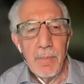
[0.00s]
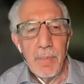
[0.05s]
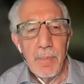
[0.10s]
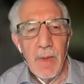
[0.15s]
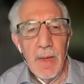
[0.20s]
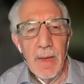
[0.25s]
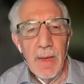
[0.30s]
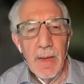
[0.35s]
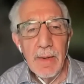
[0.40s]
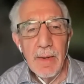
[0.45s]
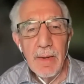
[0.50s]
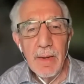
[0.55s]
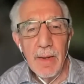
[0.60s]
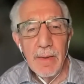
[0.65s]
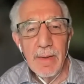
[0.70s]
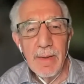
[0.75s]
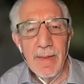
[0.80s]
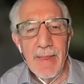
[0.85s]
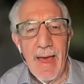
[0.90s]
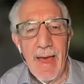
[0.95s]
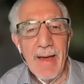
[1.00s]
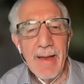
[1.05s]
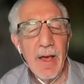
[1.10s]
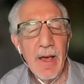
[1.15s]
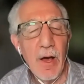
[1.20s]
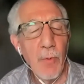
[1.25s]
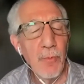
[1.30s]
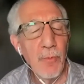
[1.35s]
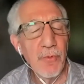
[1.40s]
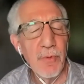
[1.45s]
And that
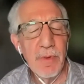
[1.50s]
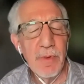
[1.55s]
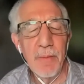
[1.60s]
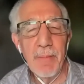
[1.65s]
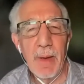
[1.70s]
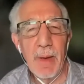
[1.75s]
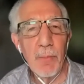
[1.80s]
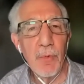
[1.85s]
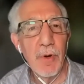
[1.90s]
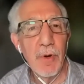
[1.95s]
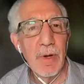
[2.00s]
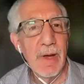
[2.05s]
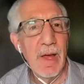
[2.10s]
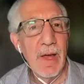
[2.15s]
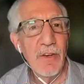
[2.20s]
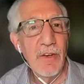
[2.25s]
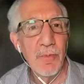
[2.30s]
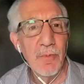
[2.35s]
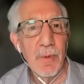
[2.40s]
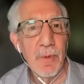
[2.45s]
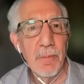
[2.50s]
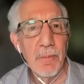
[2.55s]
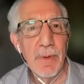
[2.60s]
helps with the member engagement,